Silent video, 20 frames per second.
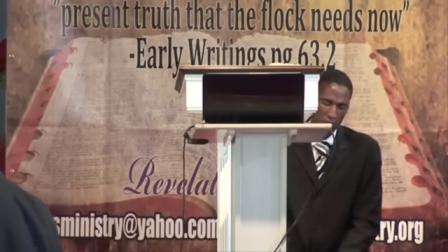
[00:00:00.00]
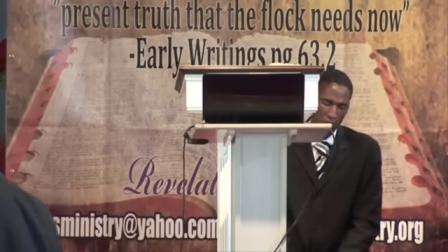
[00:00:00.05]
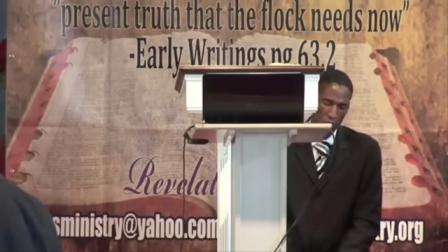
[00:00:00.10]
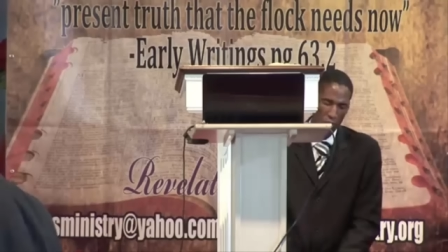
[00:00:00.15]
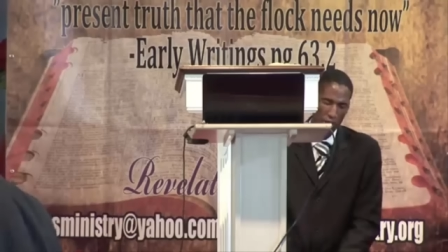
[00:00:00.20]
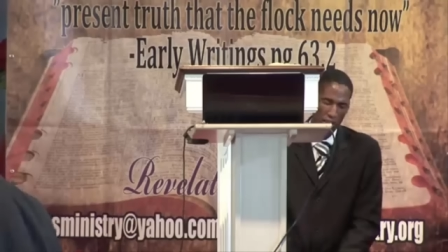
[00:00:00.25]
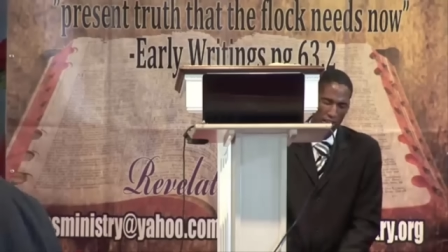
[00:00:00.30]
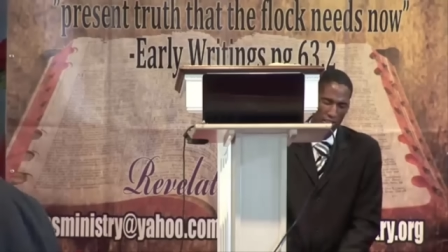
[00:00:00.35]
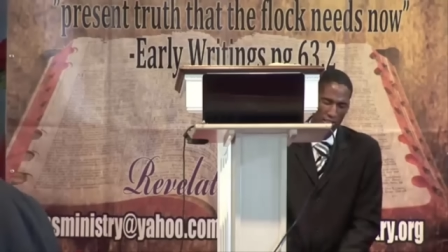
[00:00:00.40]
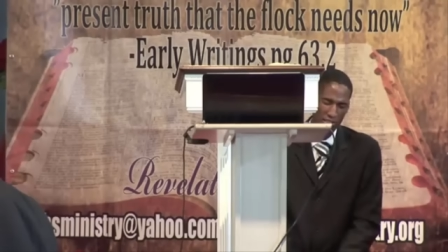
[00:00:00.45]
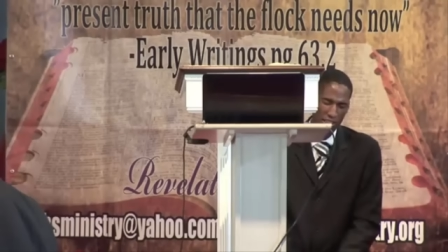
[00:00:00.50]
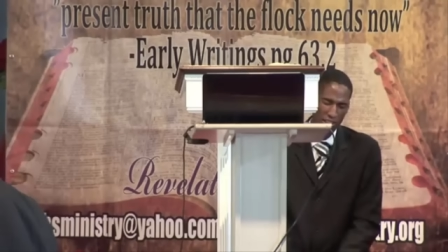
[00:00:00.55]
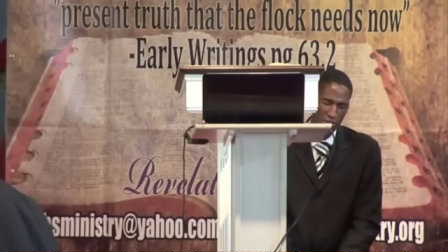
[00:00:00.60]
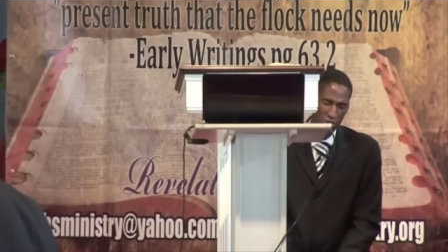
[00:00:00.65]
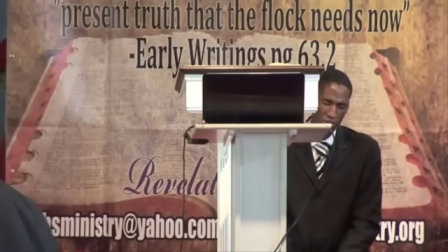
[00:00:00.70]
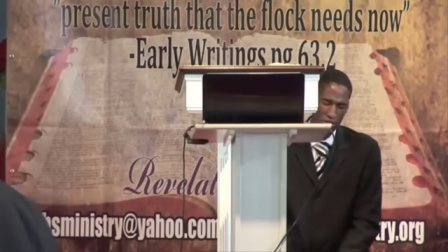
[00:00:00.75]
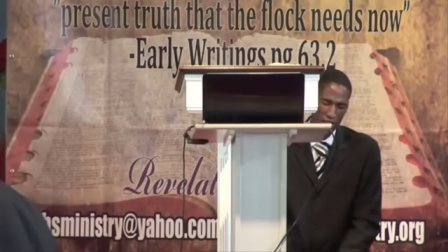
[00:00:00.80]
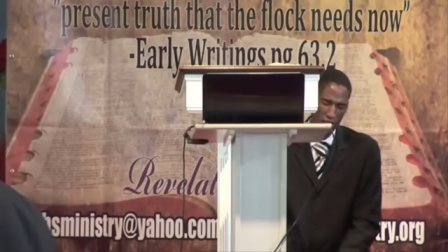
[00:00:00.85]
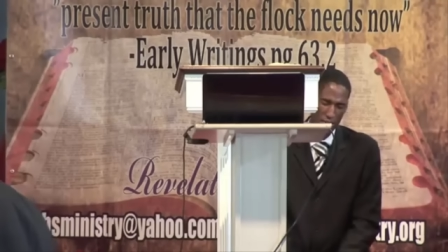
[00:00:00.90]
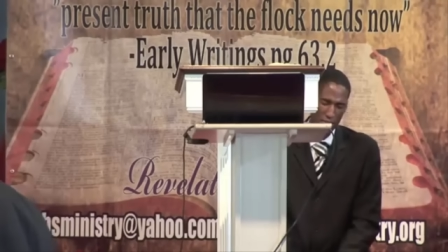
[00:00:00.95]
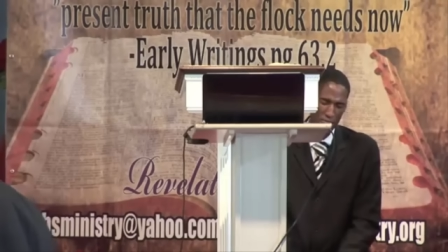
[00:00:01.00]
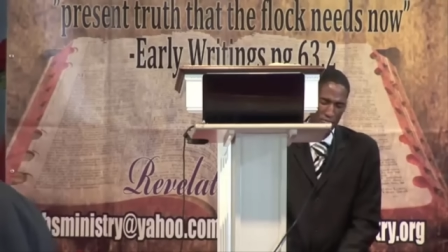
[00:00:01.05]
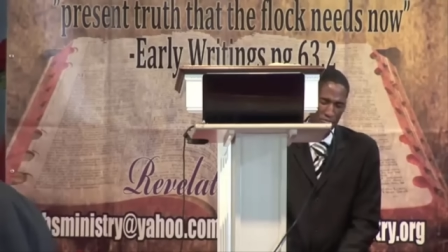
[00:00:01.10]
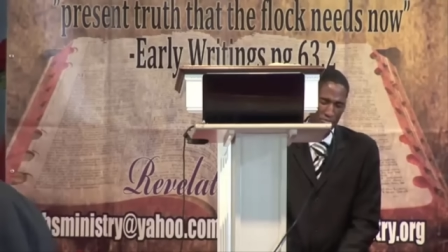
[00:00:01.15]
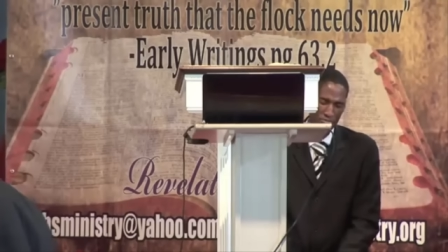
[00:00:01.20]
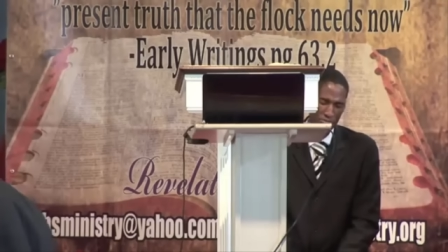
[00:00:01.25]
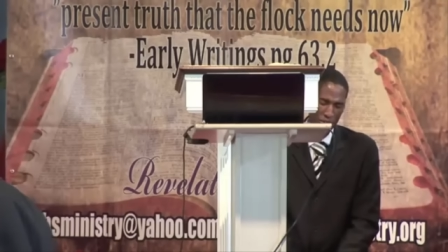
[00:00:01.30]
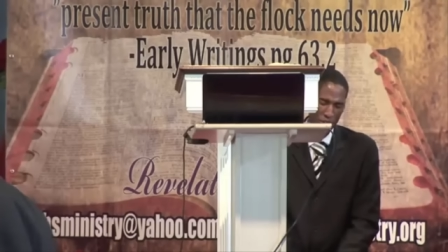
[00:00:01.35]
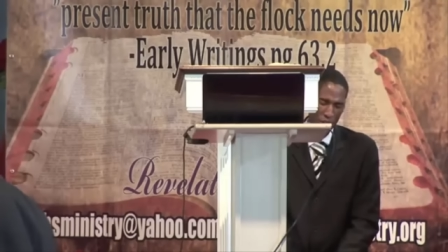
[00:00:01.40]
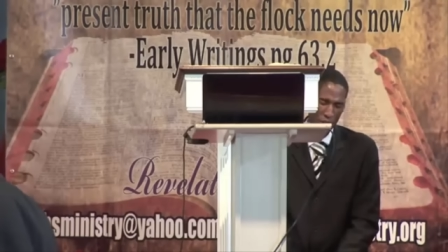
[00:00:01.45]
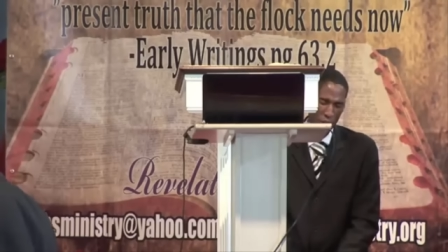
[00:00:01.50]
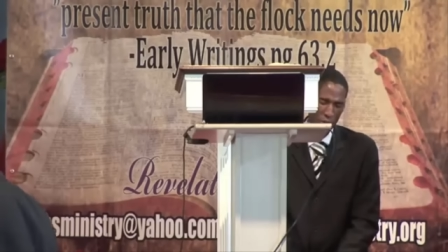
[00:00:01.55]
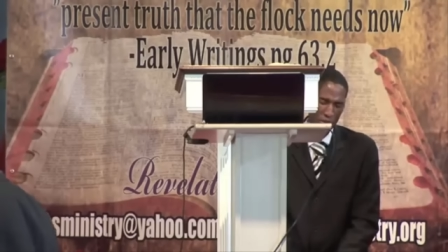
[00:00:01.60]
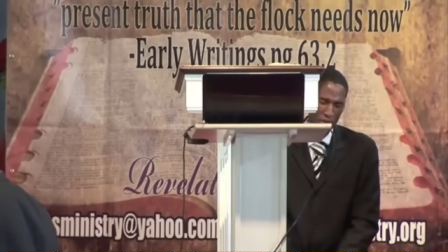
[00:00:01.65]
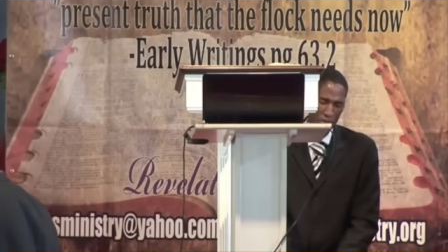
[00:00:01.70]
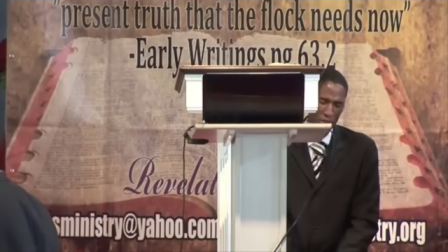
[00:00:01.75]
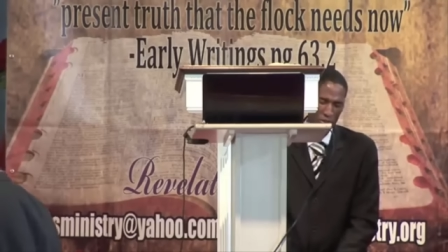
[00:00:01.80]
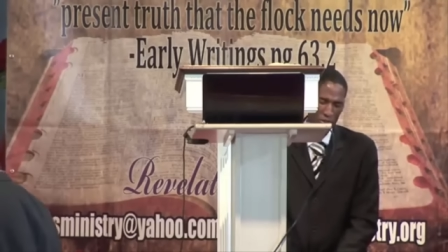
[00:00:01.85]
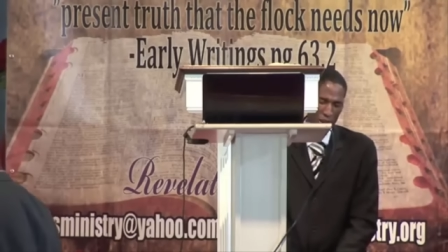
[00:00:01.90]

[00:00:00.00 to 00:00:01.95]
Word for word: who can teach them uh, the